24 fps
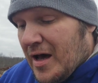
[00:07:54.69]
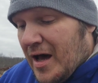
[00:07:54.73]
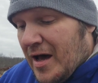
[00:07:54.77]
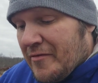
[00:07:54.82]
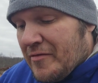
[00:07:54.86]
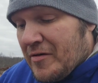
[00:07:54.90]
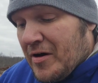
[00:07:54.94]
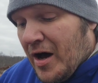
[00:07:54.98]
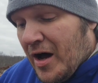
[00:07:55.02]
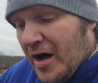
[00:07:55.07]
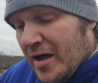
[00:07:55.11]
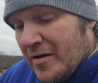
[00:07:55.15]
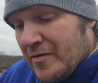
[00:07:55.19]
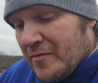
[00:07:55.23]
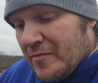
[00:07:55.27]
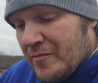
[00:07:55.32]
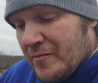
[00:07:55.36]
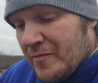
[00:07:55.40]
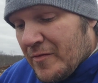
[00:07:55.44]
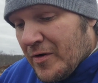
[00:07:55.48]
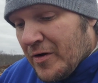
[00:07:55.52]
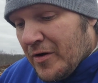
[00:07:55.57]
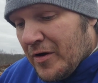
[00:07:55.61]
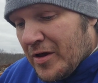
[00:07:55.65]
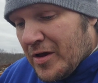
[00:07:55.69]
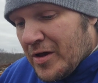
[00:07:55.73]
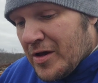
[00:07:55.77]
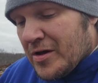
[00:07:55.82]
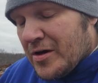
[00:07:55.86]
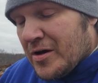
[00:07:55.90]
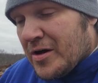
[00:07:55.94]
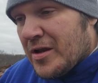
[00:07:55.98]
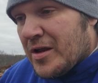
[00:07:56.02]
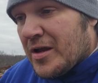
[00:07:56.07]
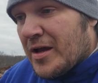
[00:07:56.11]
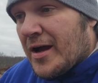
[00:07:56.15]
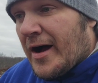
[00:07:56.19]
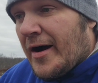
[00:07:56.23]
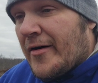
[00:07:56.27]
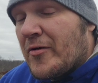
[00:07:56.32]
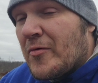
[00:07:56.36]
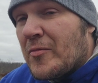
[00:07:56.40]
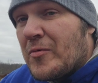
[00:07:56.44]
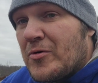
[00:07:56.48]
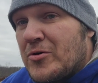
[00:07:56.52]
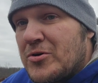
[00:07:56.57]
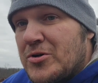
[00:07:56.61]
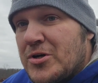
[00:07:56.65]
I've gotten really good and
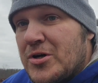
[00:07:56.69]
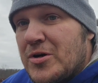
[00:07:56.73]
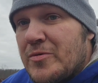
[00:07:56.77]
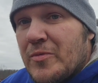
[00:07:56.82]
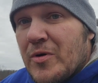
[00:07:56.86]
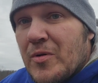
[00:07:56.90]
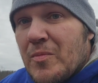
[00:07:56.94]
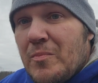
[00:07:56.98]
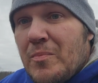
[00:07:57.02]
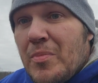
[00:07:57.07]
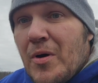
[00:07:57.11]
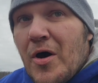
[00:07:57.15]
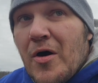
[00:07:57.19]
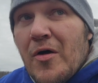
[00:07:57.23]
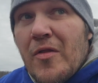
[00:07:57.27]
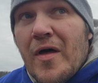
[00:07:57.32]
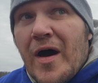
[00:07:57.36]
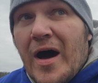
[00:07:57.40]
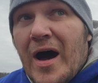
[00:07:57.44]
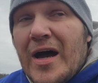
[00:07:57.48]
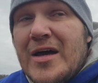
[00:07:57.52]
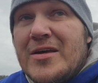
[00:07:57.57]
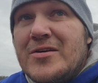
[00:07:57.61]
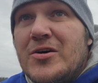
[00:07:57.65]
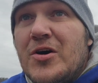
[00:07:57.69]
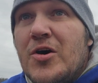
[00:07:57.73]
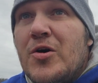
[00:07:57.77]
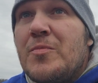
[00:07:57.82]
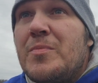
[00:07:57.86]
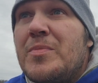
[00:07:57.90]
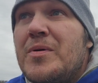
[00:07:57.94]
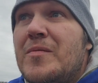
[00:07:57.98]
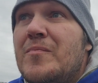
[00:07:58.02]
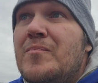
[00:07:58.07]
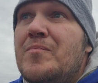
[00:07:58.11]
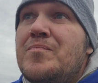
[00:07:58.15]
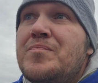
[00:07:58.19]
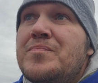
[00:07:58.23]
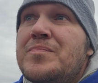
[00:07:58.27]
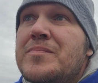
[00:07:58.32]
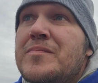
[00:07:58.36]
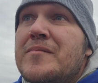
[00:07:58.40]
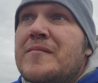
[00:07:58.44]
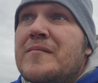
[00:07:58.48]
comfortable shooting with both eyes open,